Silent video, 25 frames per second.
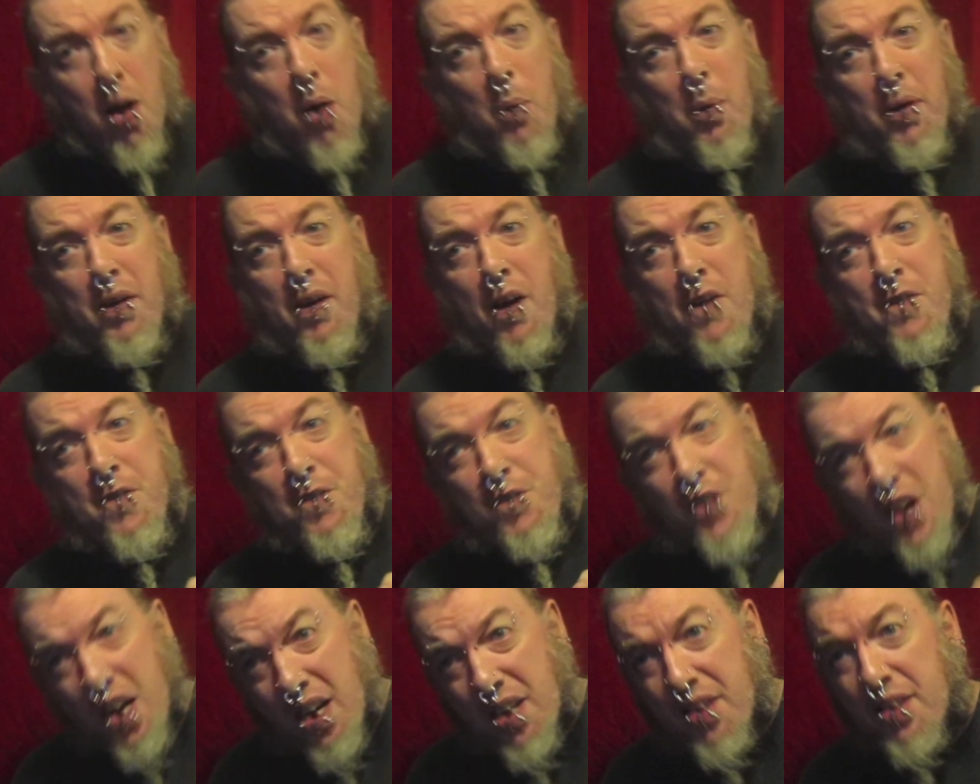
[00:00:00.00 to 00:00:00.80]
When I
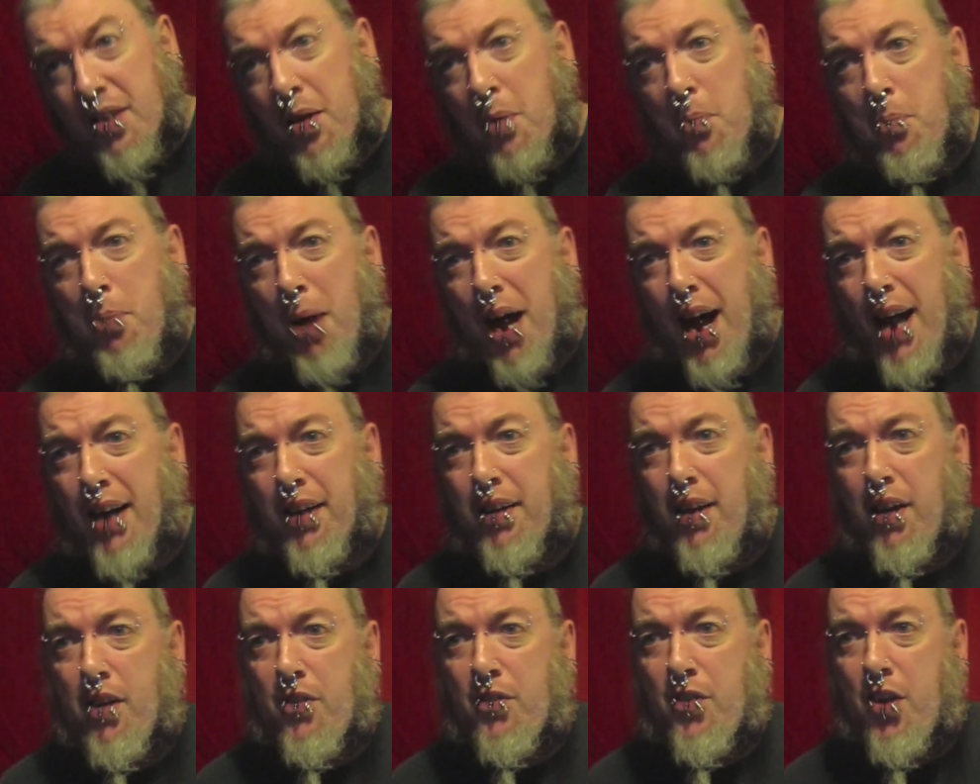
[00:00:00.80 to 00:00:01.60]
first
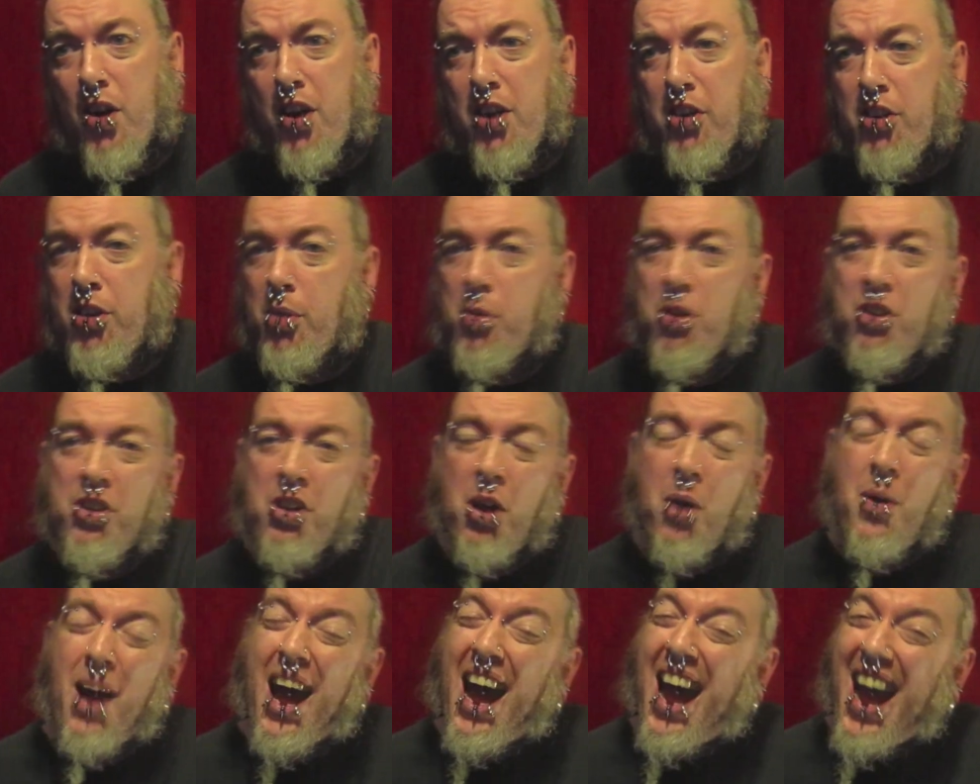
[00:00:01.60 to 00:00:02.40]
unpacked the device, there was
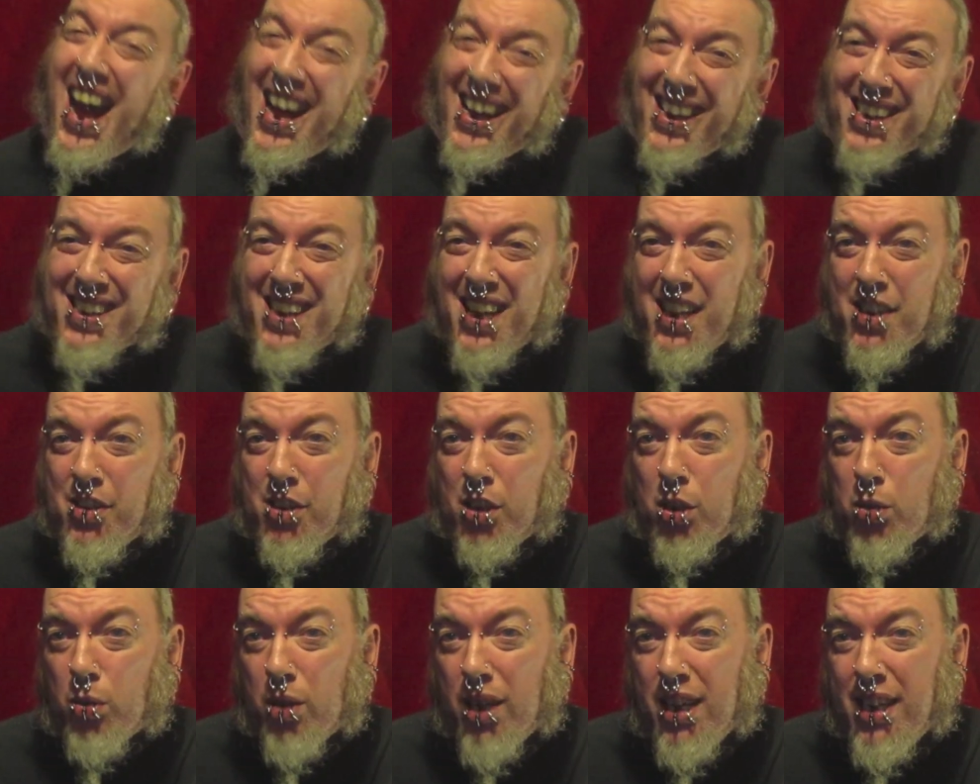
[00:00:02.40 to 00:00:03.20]
no excess
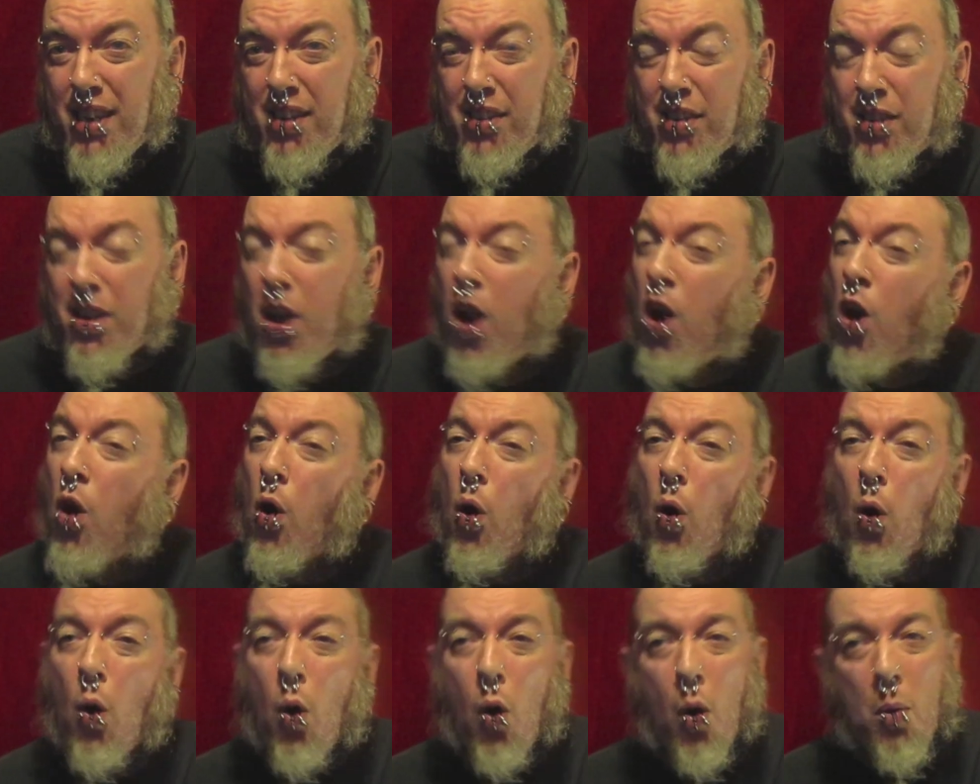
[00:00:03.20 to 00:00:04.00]
grease
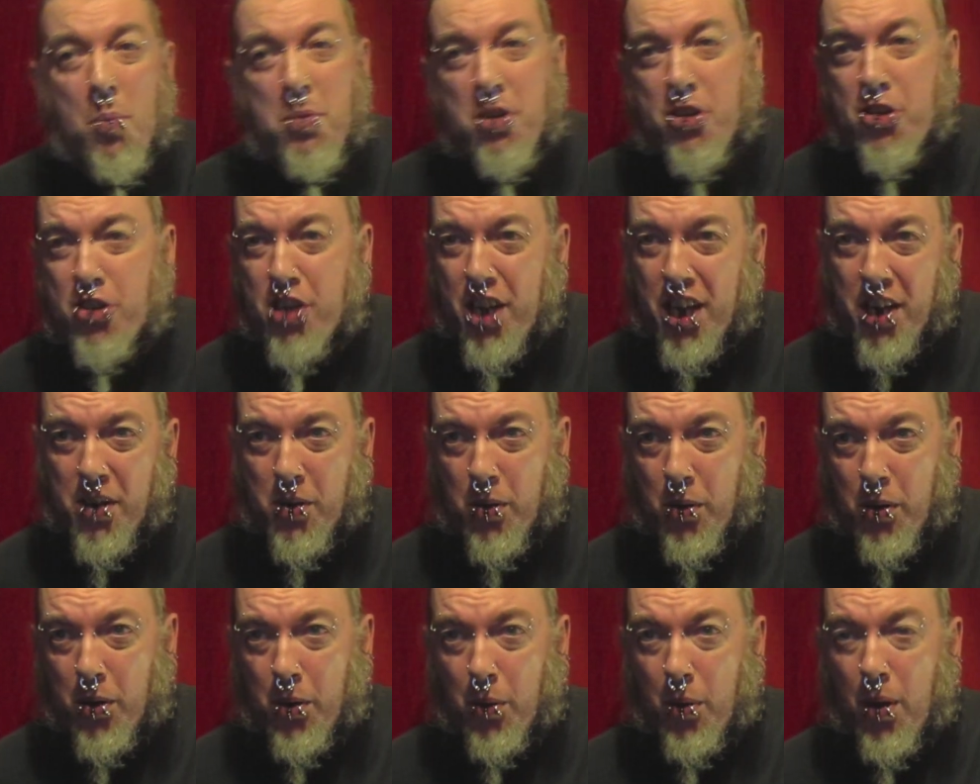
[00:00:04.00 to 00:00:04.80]
or machine
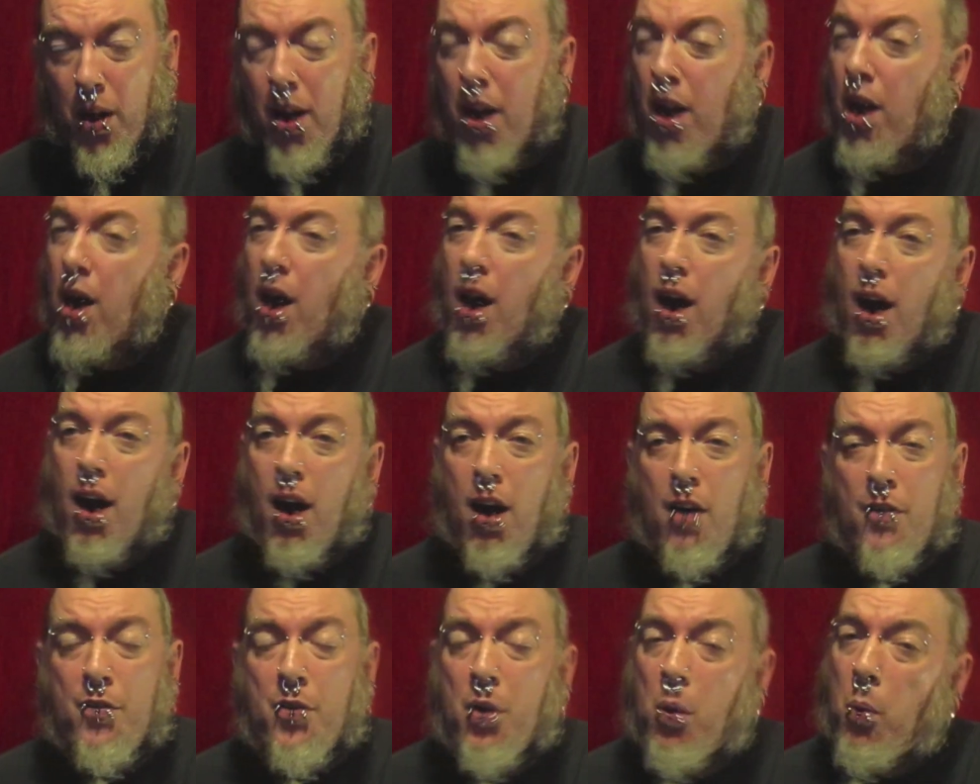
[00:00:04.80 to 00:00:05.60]
oil.
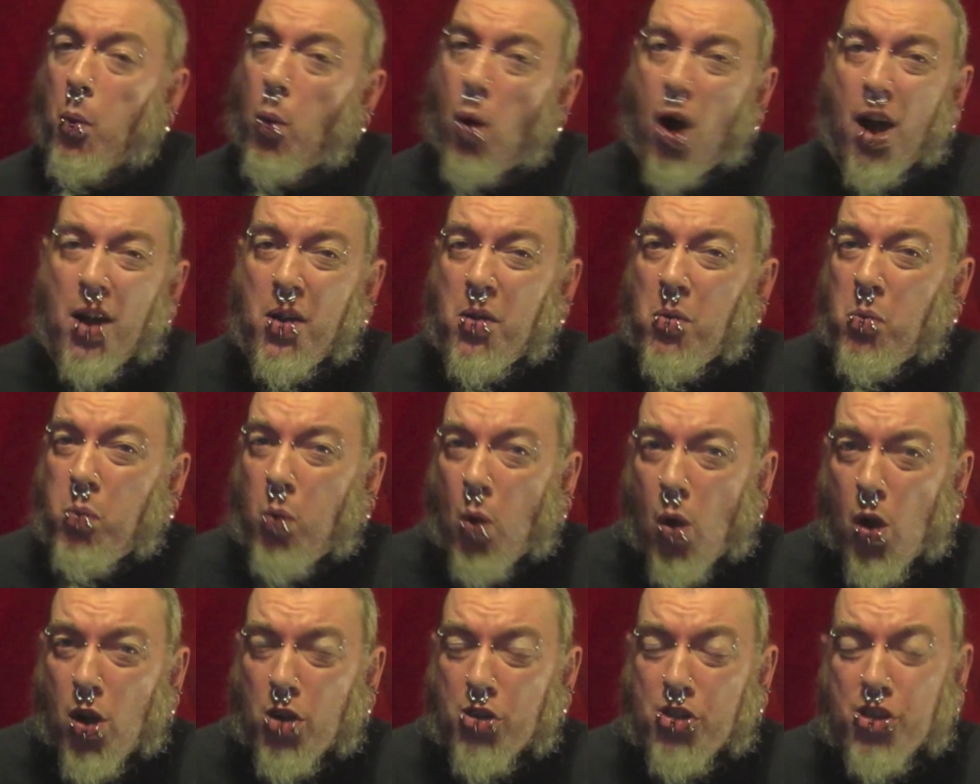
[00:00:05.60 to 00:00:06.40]
After one
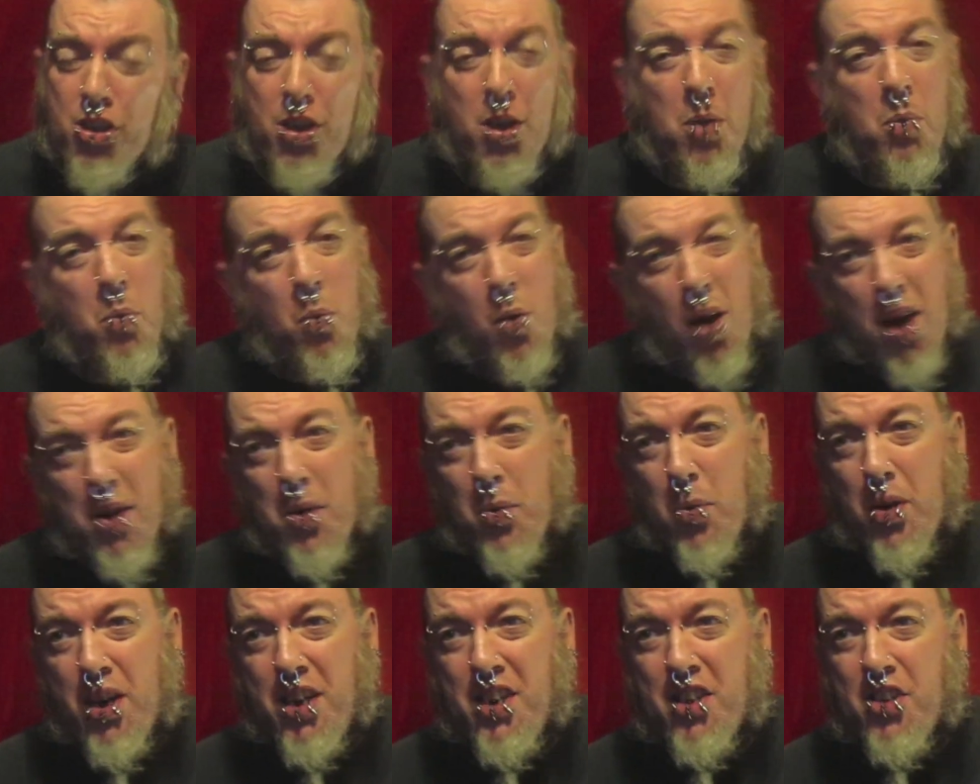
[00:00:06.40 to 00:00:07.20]
wash and
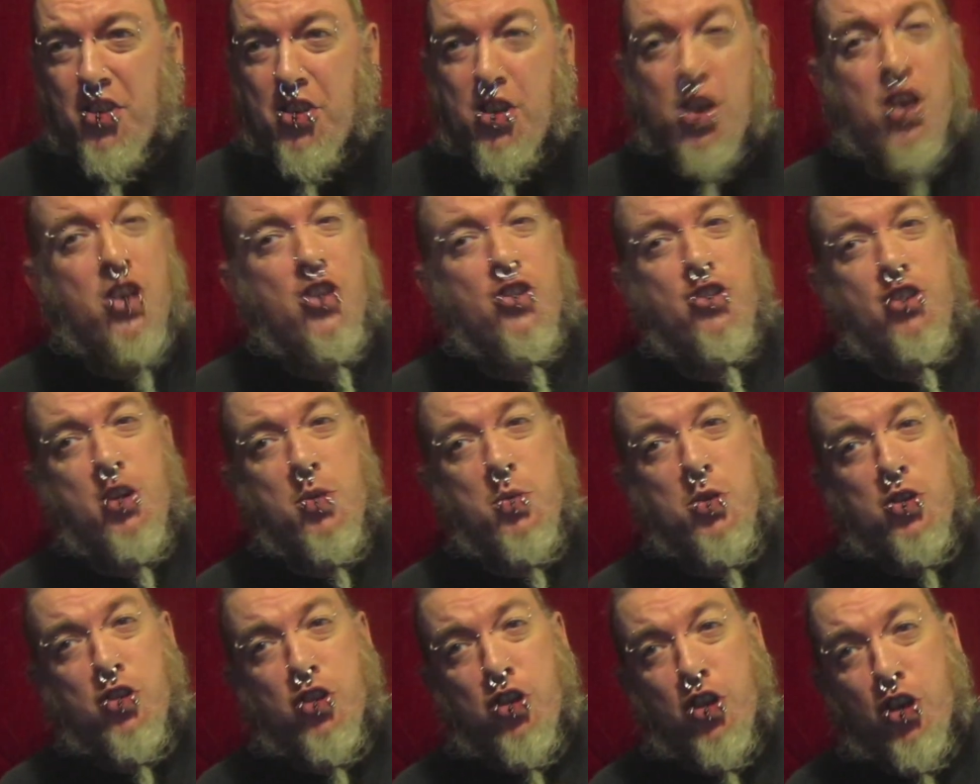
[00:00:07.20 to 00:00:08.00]
one rinse, she
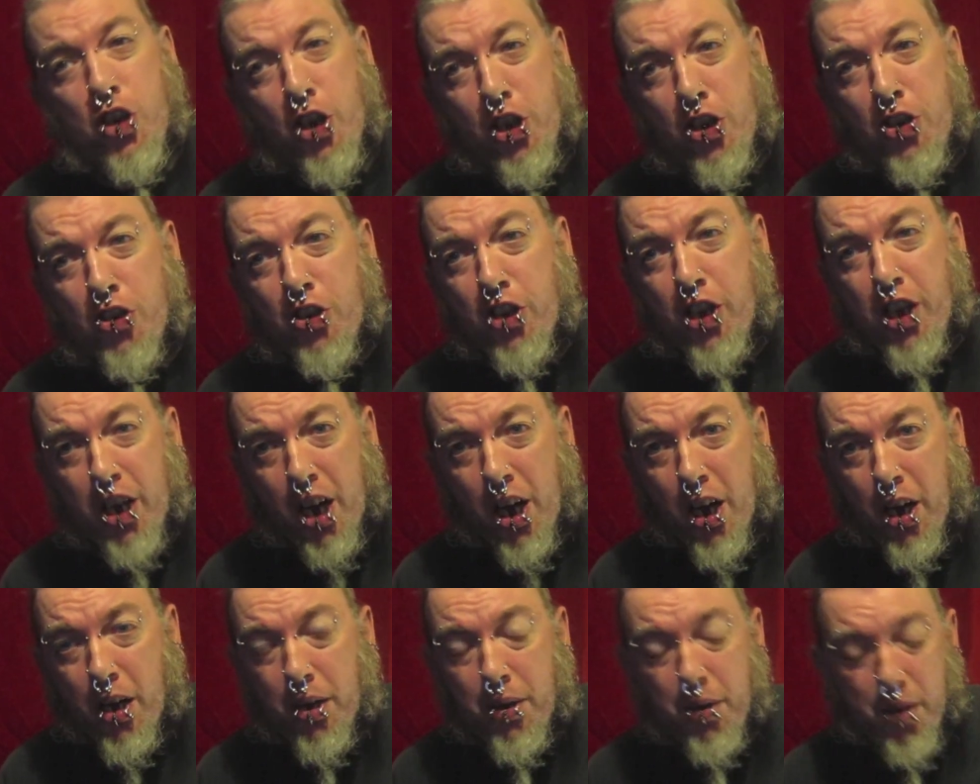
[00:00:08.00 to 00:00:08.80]
was good to
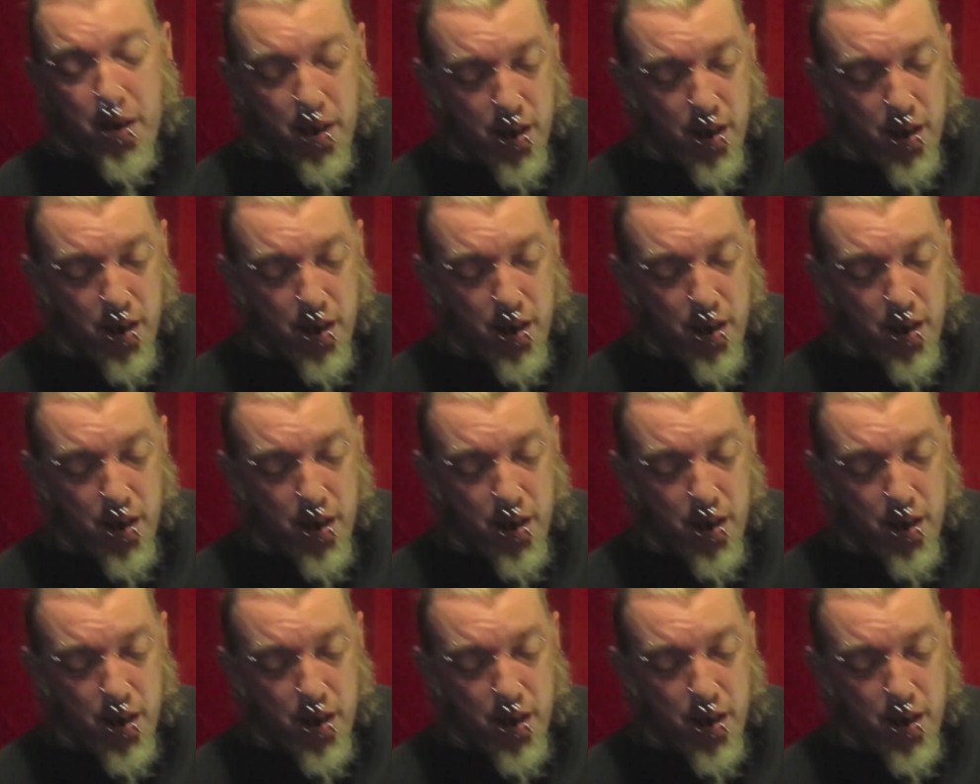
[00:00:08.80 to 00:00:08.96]
go.